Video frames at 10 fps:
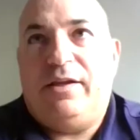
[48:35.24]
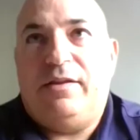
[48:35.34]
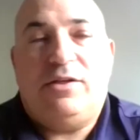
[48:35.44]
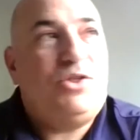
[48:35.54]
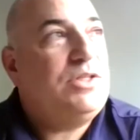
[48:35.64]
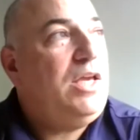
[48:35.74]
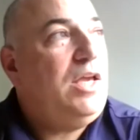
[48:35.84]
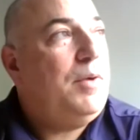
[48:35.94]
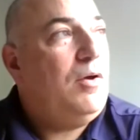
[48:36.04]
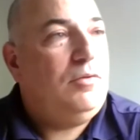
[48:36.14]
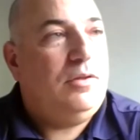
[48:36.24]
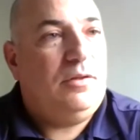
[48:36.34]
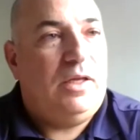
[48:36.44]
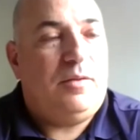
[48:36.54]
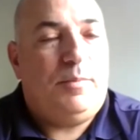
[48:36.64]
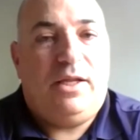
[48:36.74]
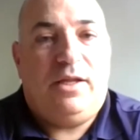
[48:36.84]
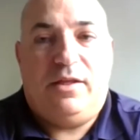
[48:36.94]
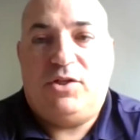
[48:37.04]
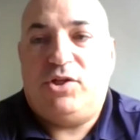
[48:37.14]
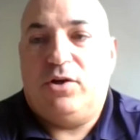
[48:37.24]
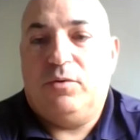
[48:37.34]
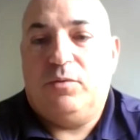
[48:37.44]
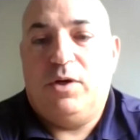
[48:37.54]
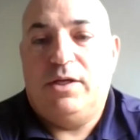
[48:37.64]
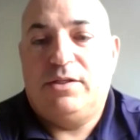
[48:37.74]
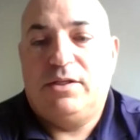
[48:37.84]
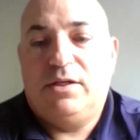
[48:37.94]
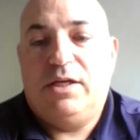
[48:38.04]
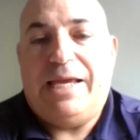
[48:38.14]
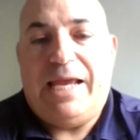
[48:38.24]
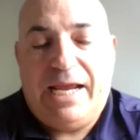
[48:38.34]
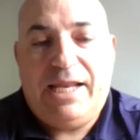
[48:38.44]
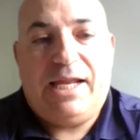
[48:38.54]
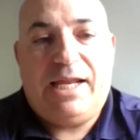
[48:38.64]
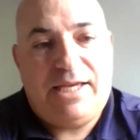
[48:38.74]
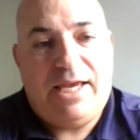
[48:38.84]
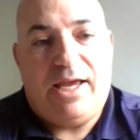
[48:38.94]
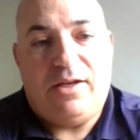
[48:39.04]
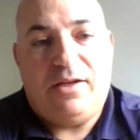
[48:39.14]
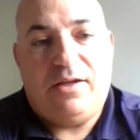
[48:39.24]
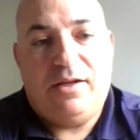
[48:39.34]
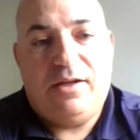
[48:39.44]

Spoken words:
and this just came out at the beginning of this year, was 8 out of 10